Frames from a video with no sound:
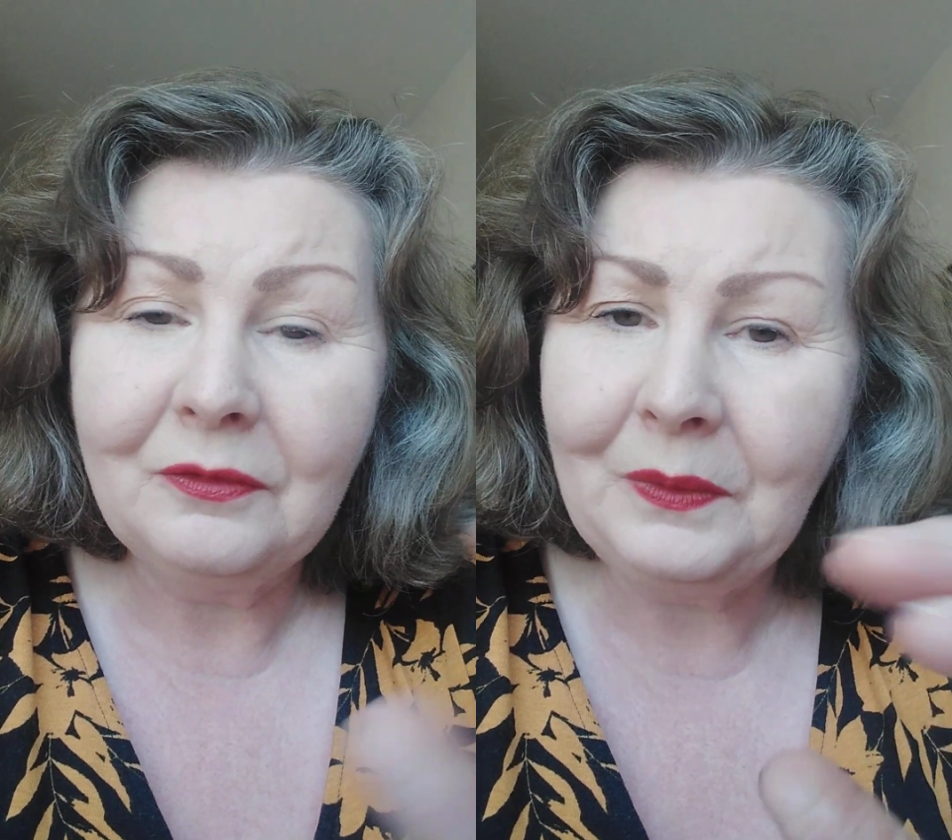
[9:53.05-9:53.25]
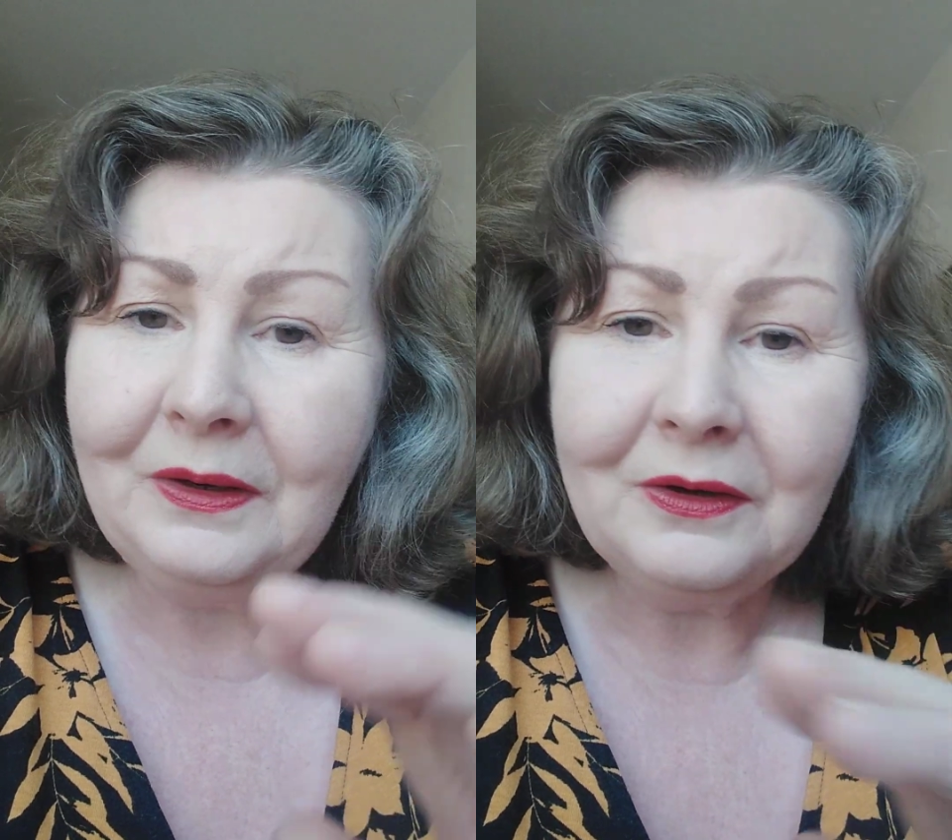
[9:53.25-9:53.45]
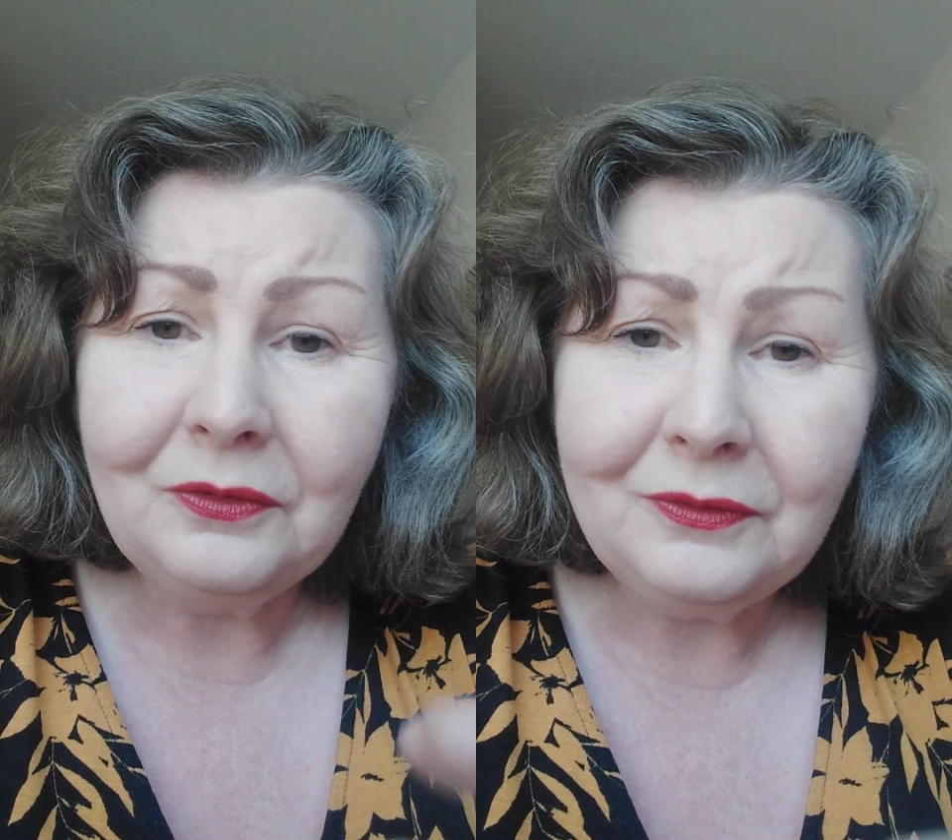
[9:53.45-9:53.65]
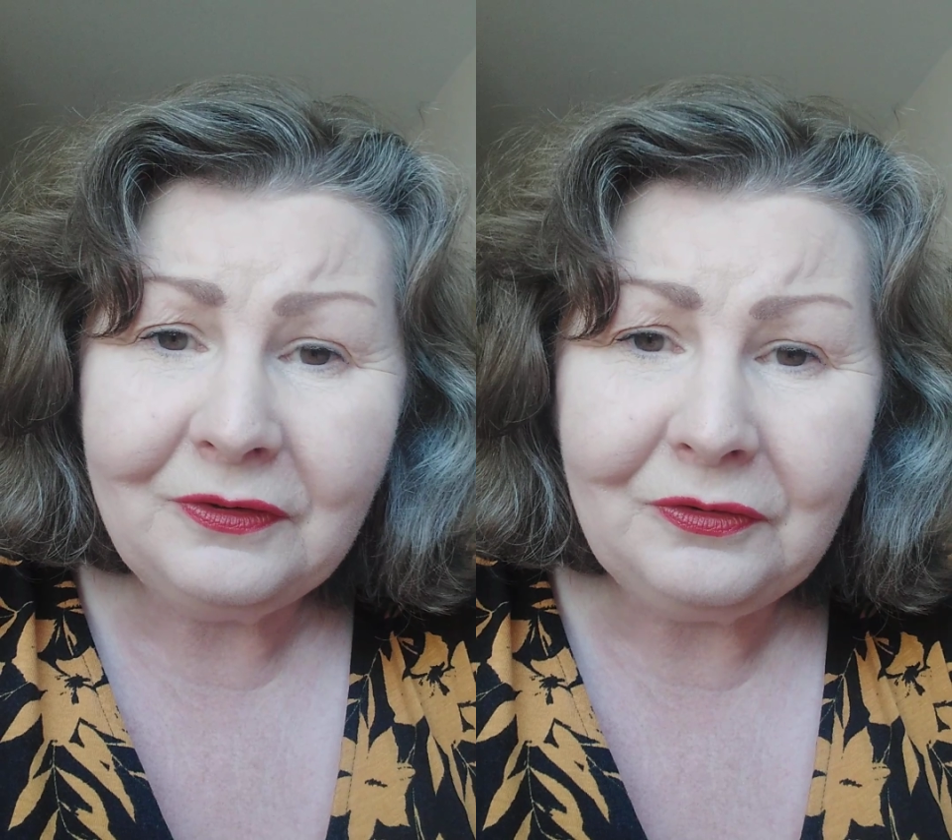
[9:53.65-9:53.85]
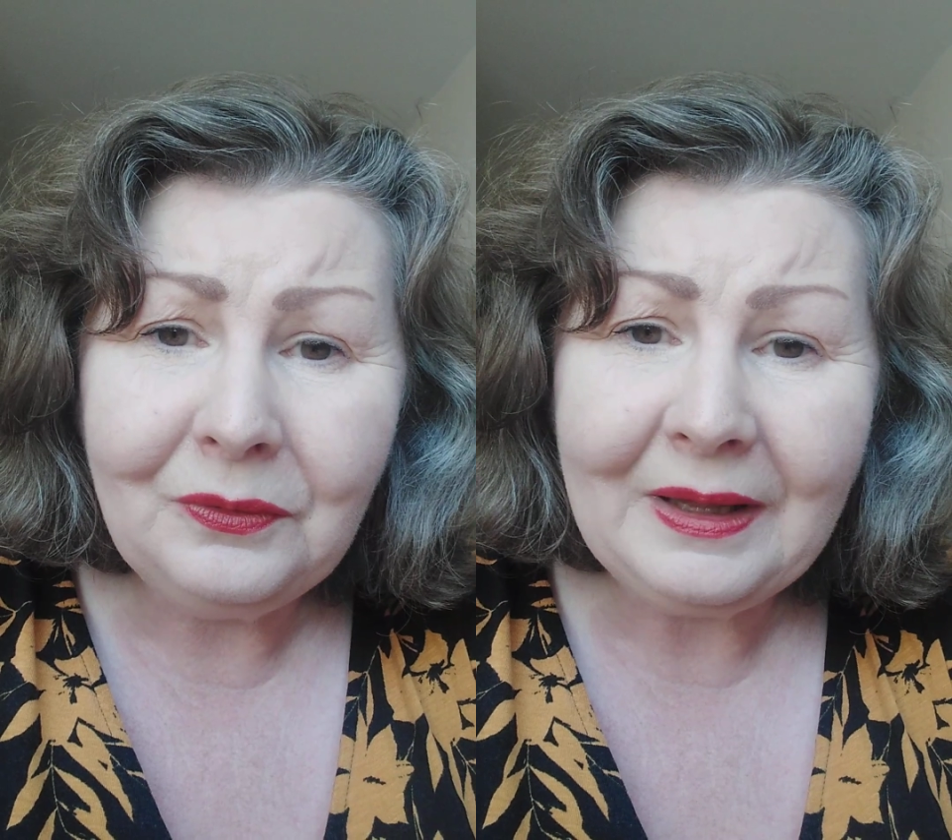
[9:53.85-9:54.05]
So we're not going
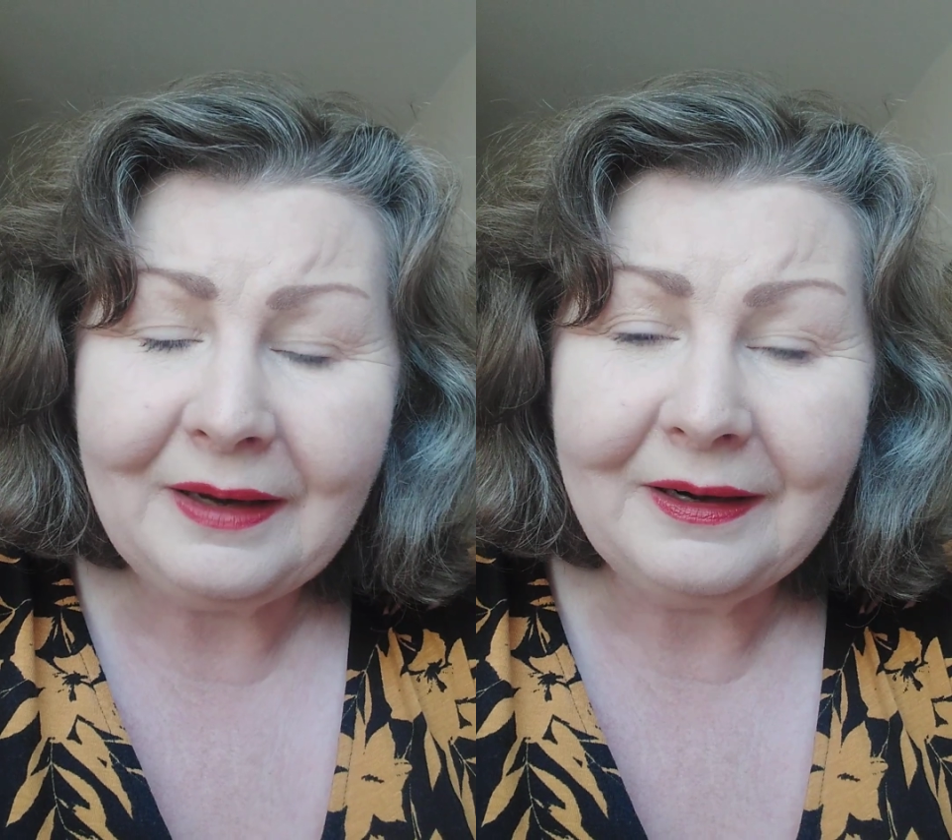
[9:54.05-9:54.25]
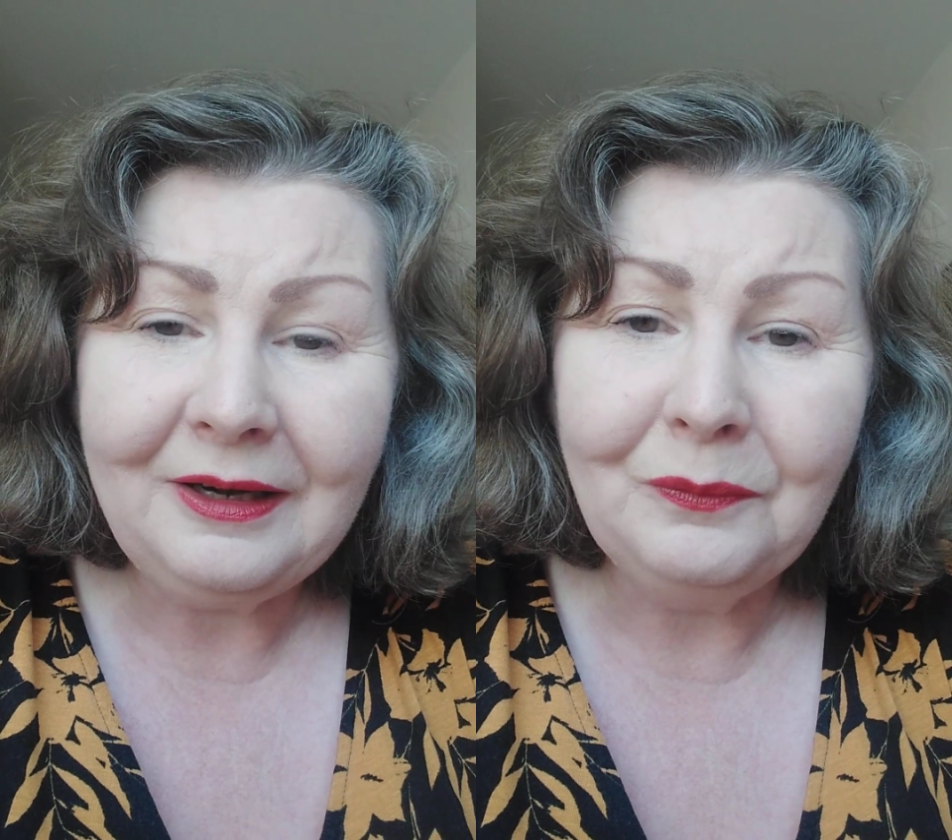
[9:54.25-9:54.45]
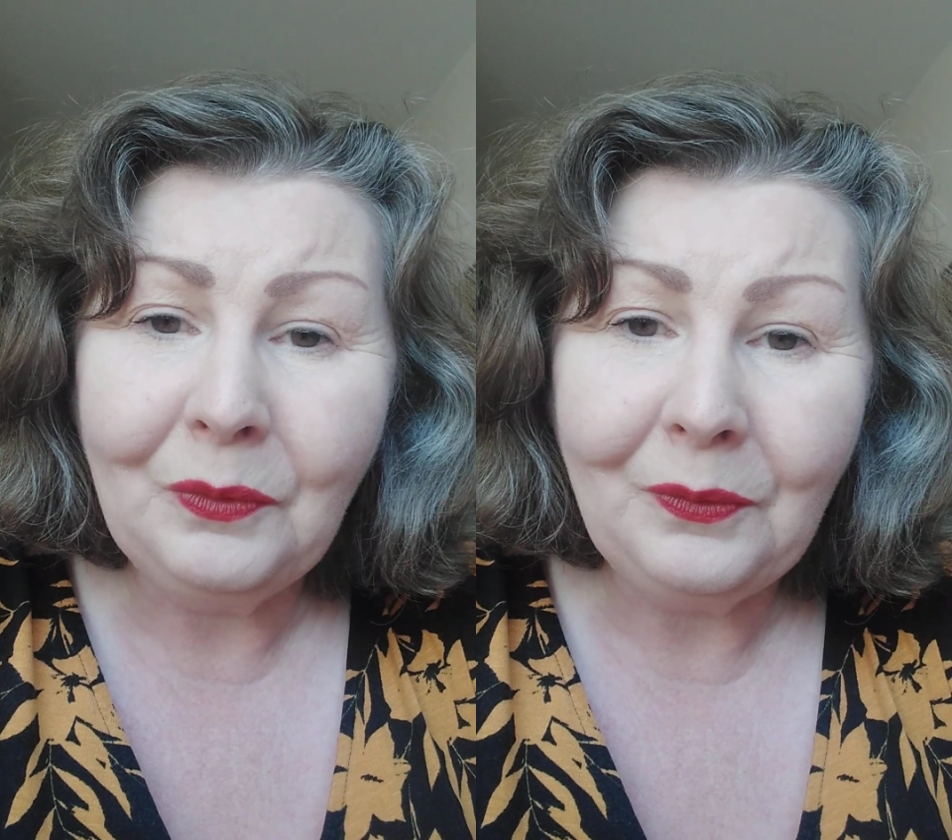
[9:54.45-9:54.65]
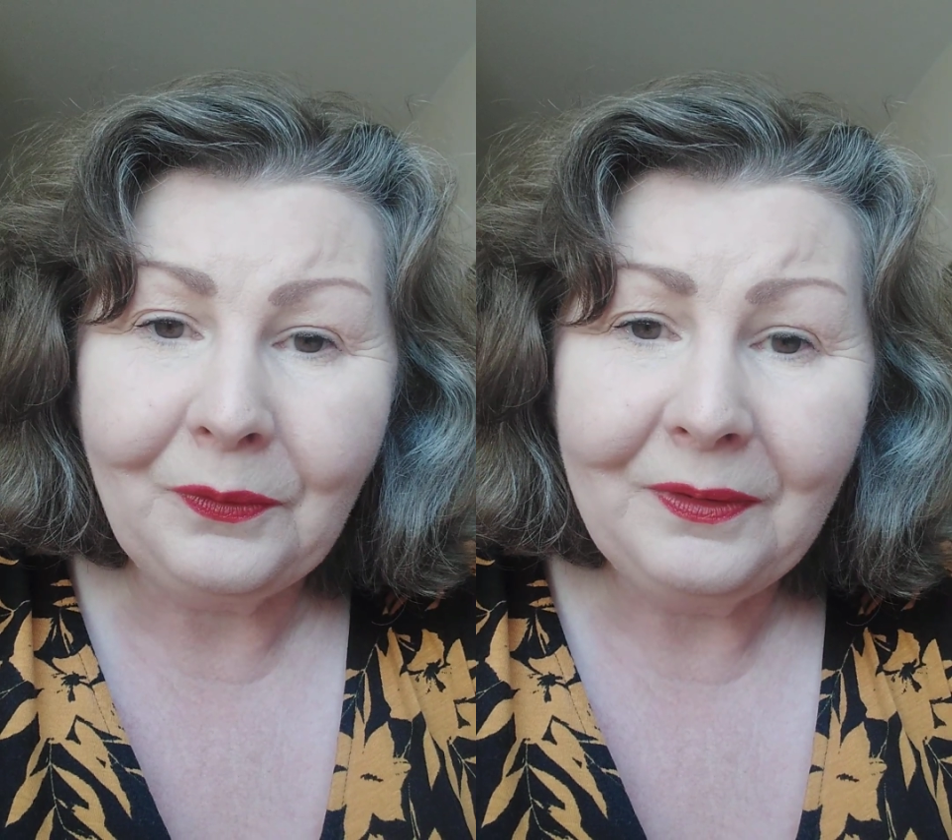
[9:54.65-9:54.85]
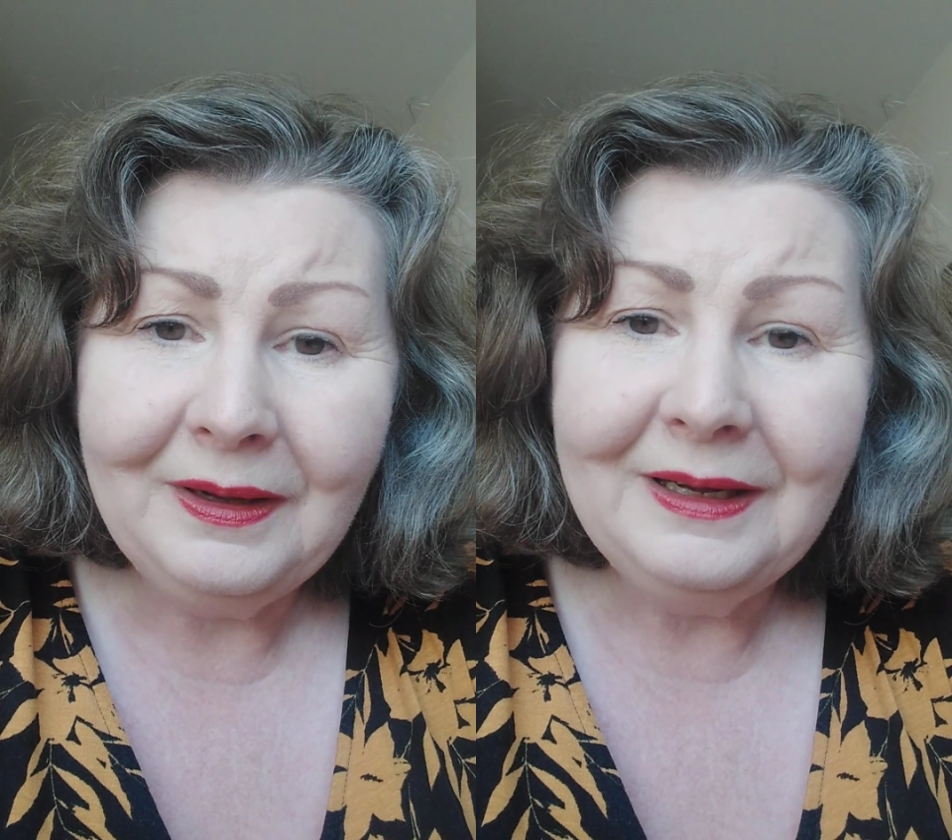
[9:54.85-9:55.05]
to do that anymore.